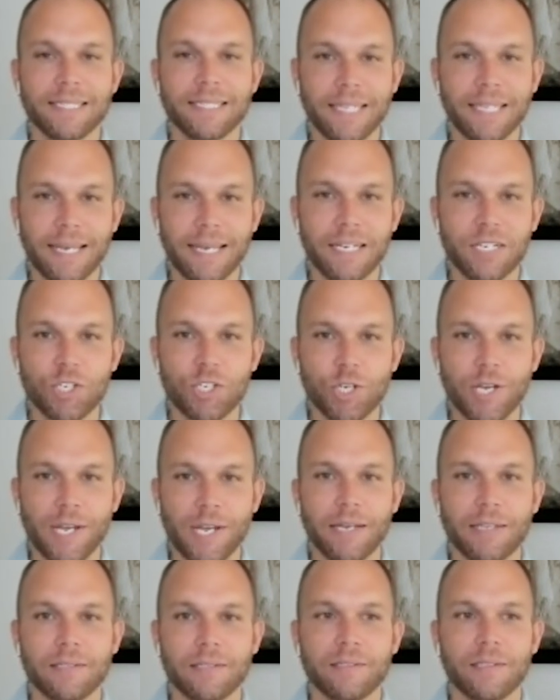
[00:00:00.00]
a second
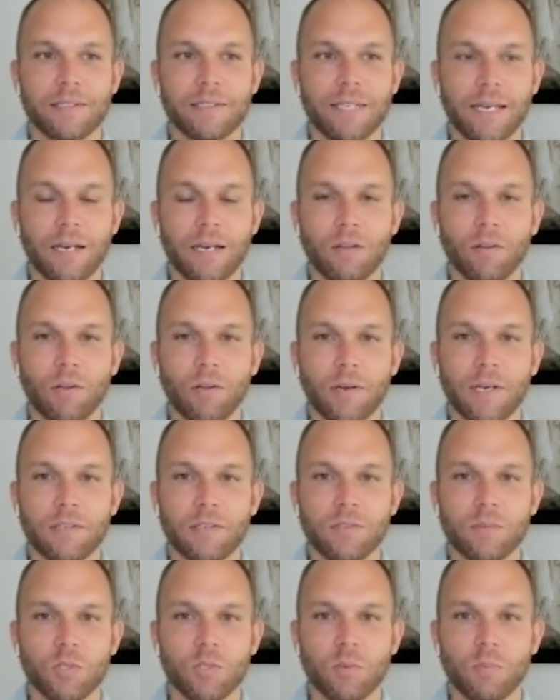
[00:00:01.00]
chance to take a look
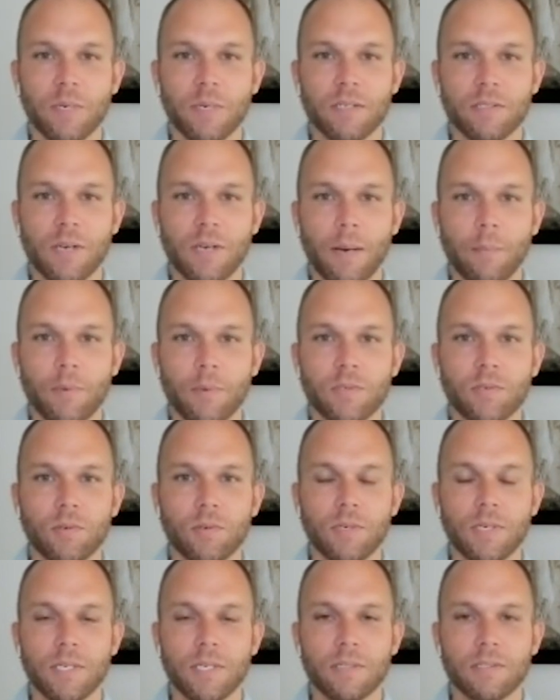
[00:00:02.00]
at some tremendous
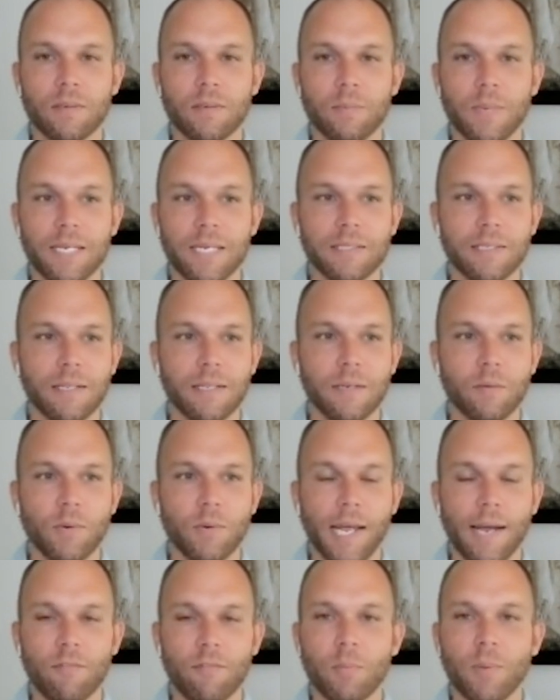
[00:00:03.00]
opportunities and basically
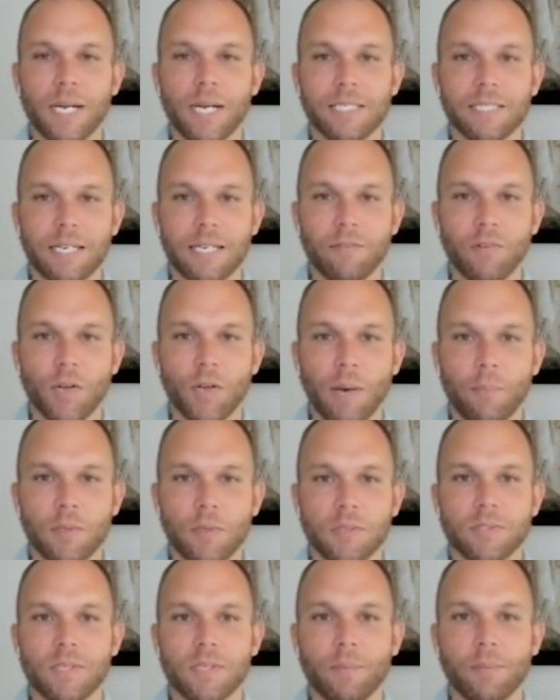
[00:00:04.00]
when everybody's given up
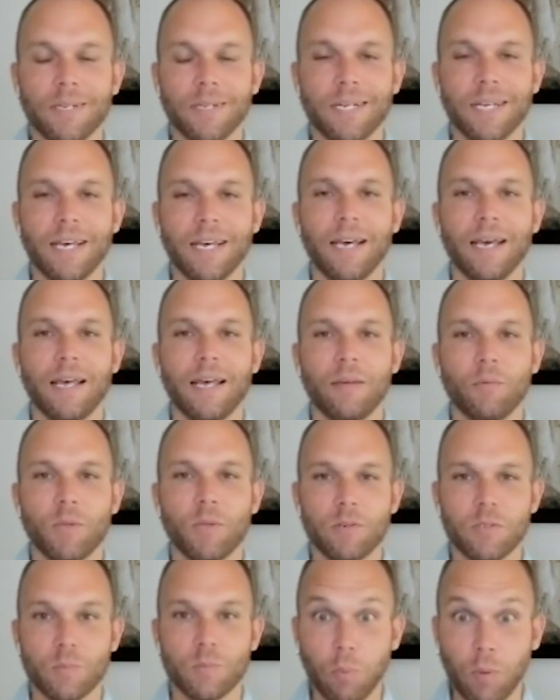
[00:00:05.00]
on something
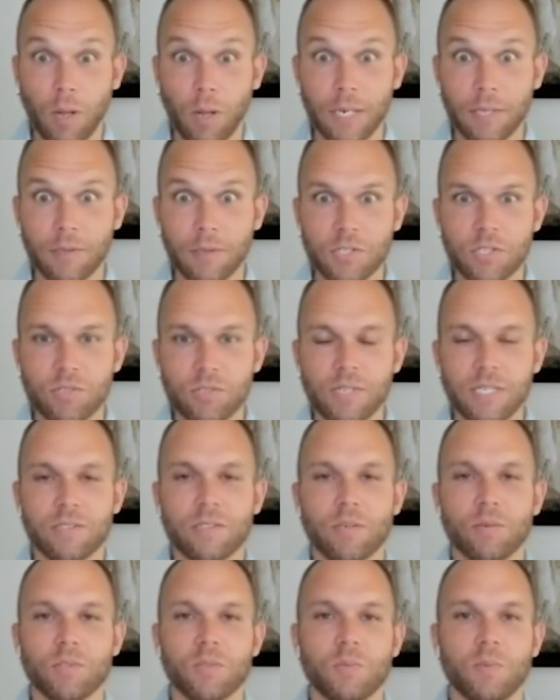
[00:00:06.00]
when there's blood in the
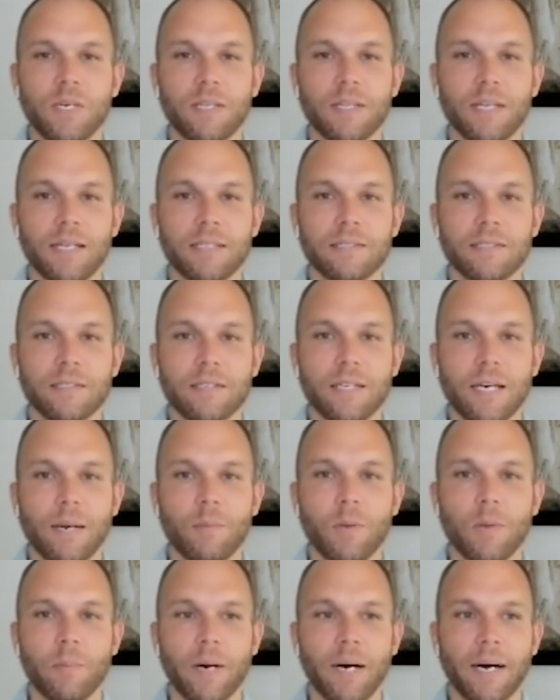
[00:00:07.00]
streets, so to speak that's the
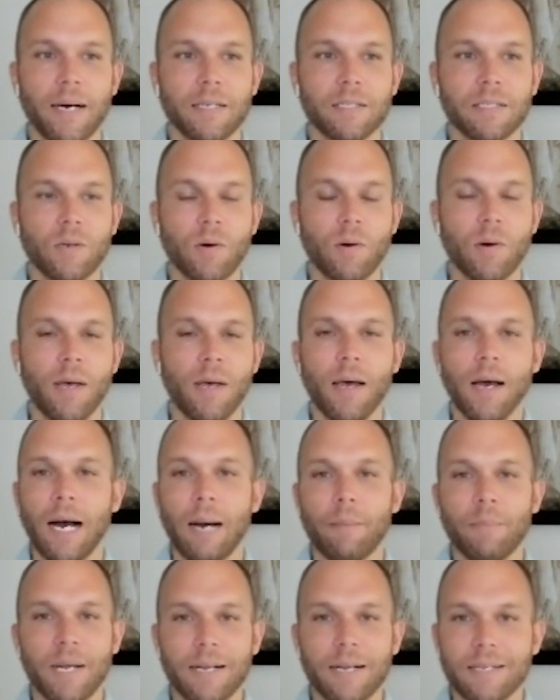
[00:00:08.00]
time to buy so
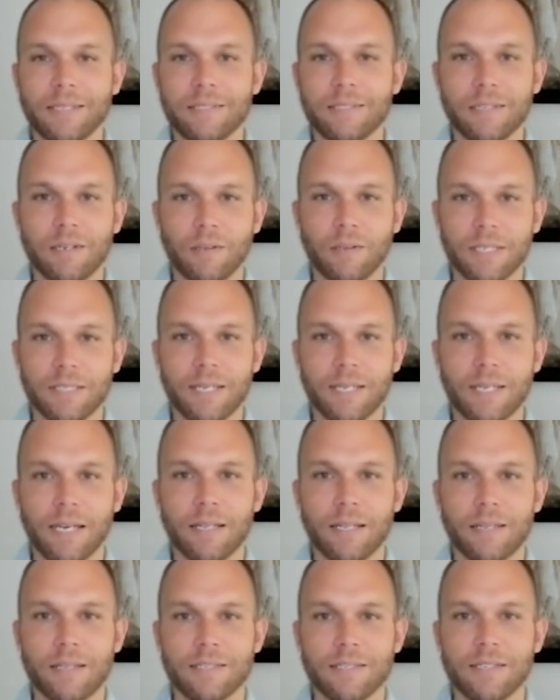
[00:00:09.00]
i'm not necessarily
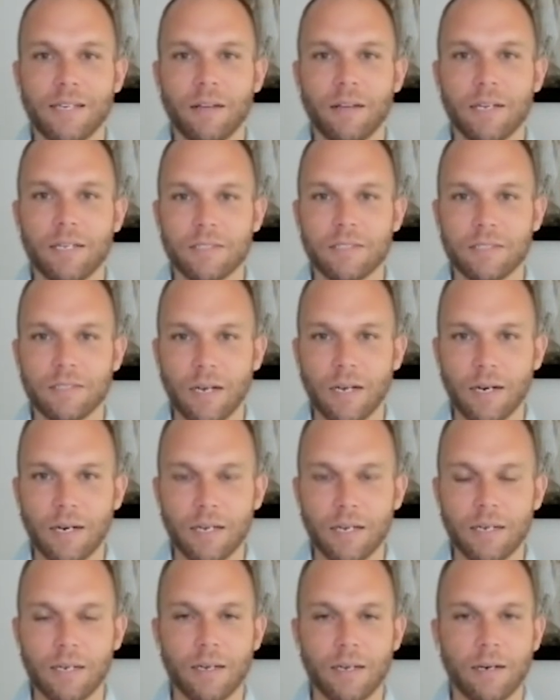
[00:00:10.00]
saying that the selling is
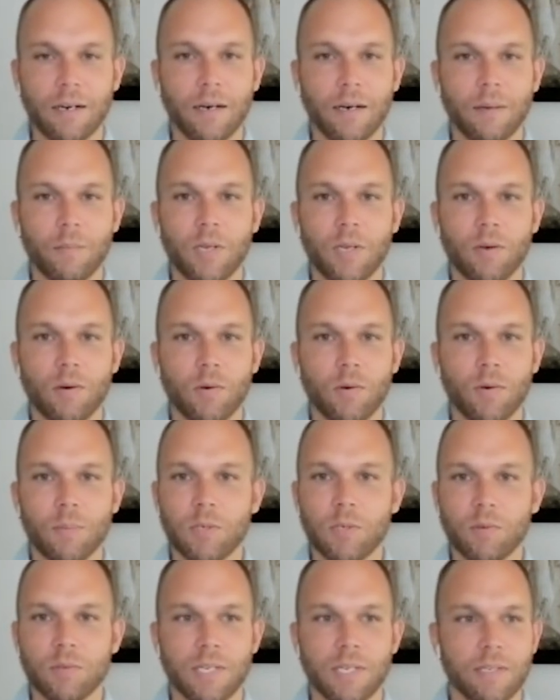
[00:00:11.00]
done um, you know
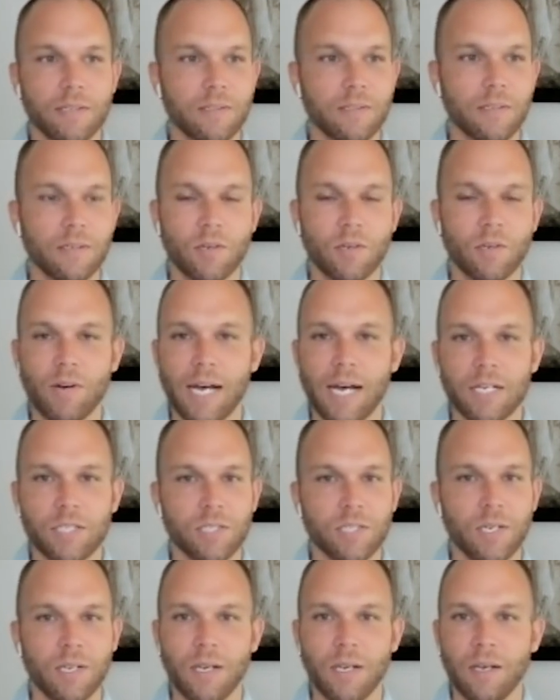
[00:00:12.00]
crypto tends to
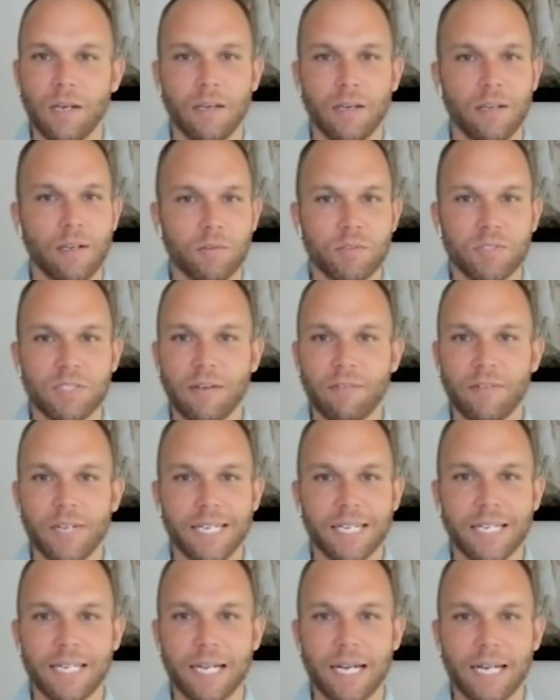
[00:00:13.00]
crash you know
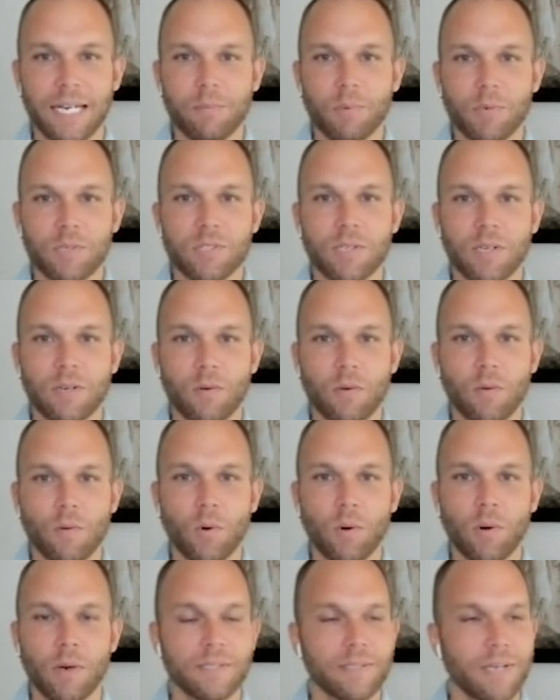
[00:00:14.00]
70 to 90 percent or
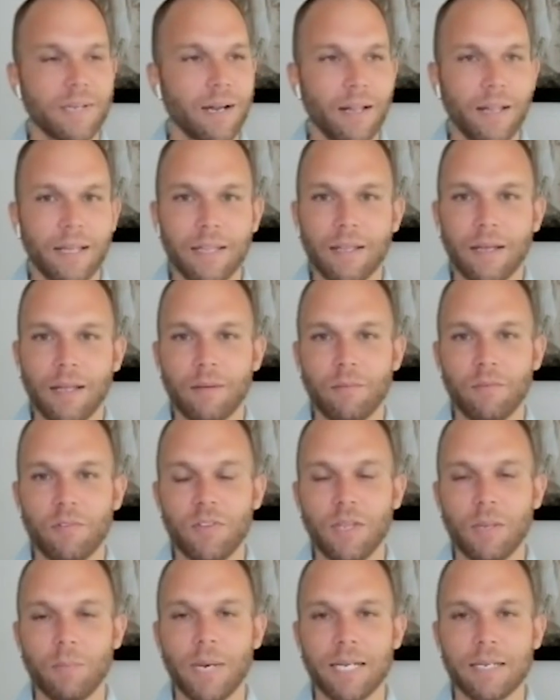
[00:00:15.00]
more it's kind of like uh, if
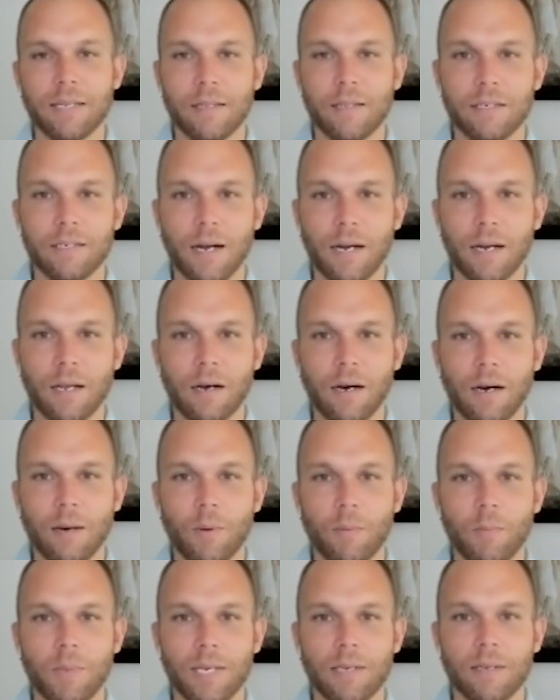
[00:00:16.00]
you think back to the dot
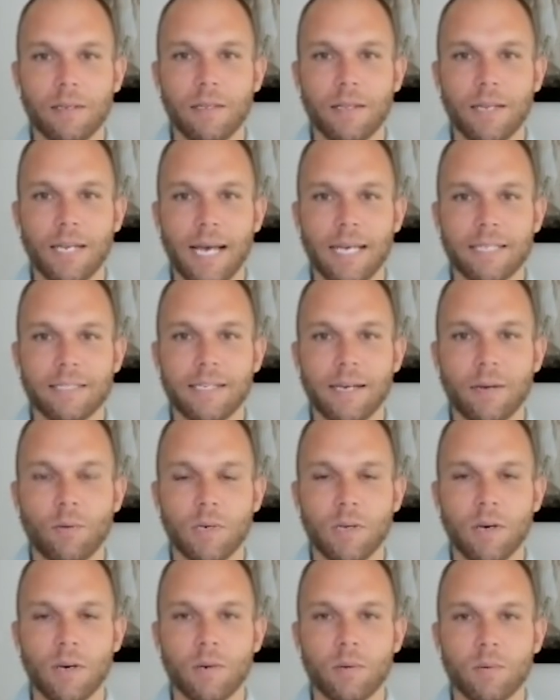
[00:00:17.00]
com i mean the nasdaq
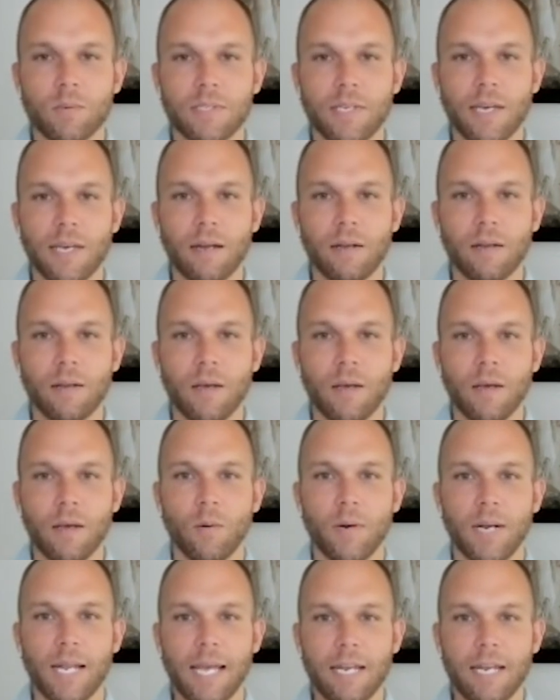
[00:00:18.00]
100 was down
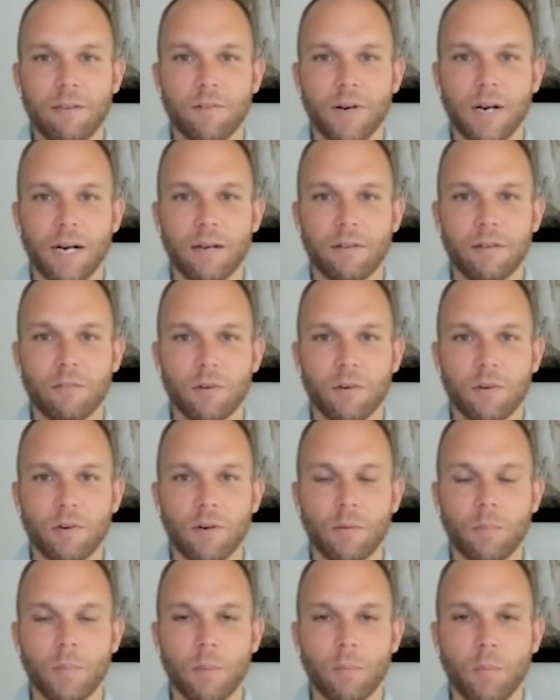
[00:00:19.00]
what 85
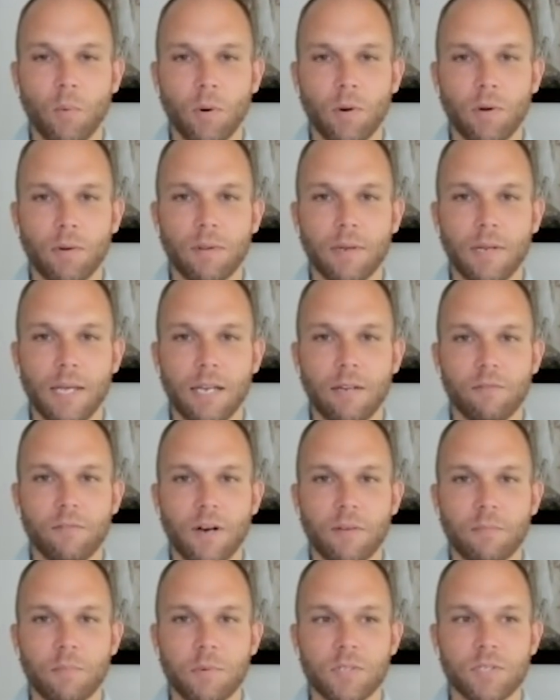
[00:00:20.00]
or, or a bit more than
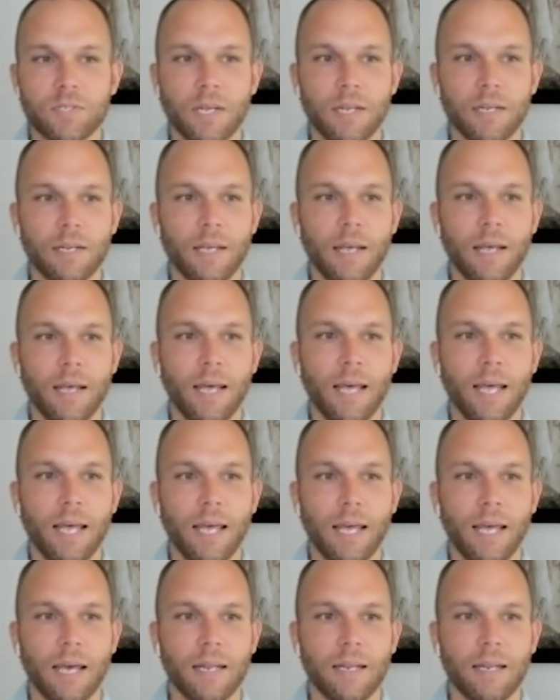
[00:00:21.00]
85 percent
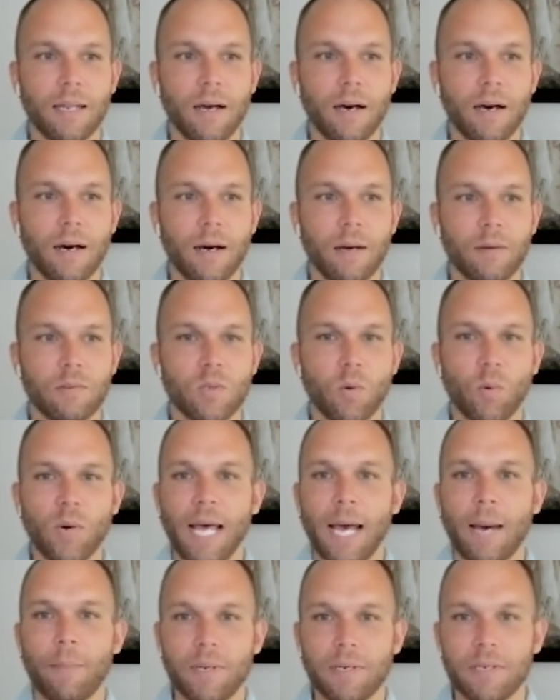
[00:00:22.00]
and uh, so
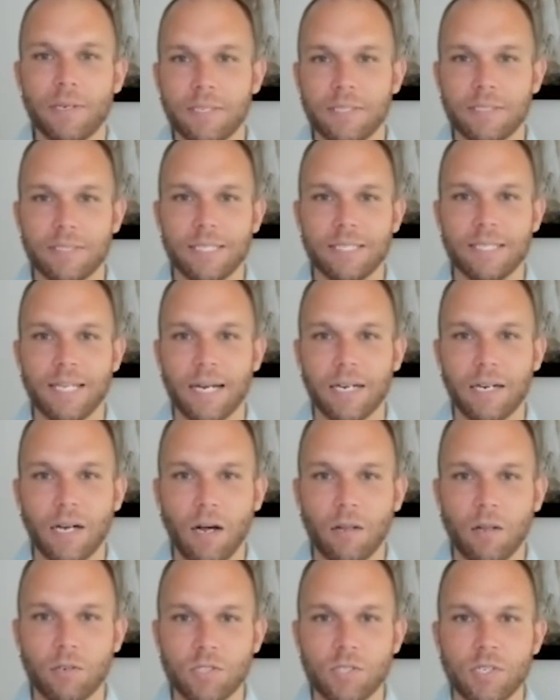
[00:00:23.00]
what happened? Did, did
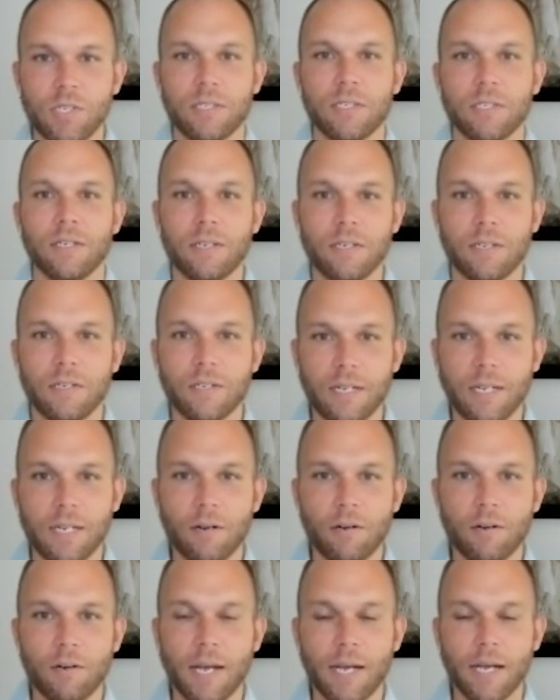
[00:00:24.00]
technology, did, did
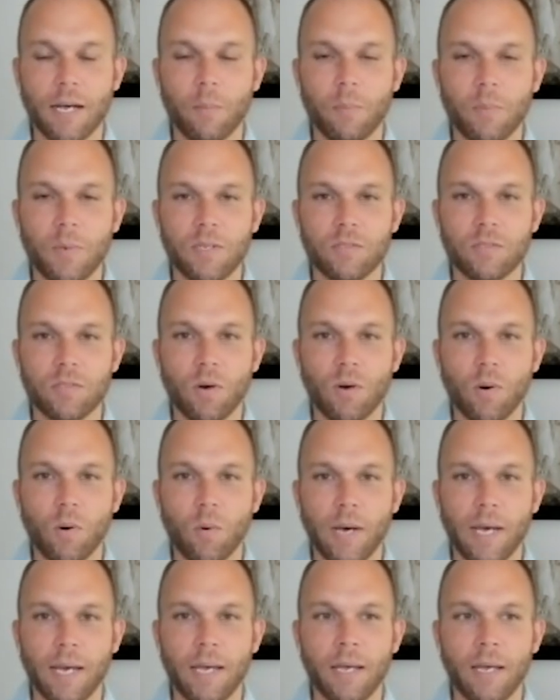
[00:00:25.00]
internet companies go
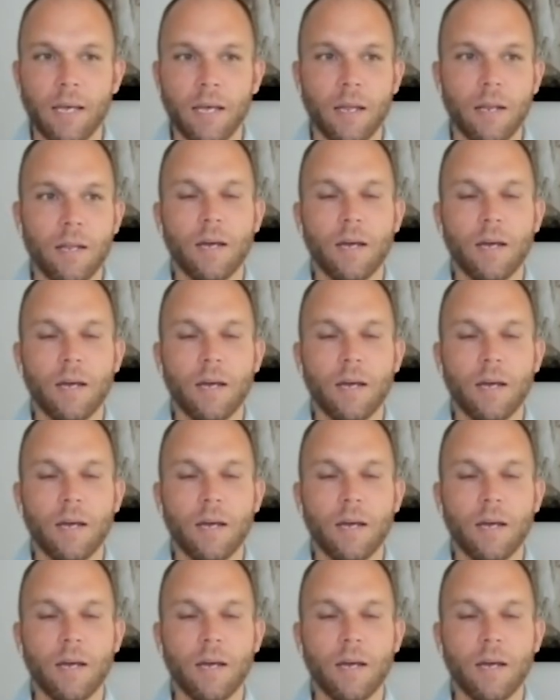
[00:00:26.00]
away?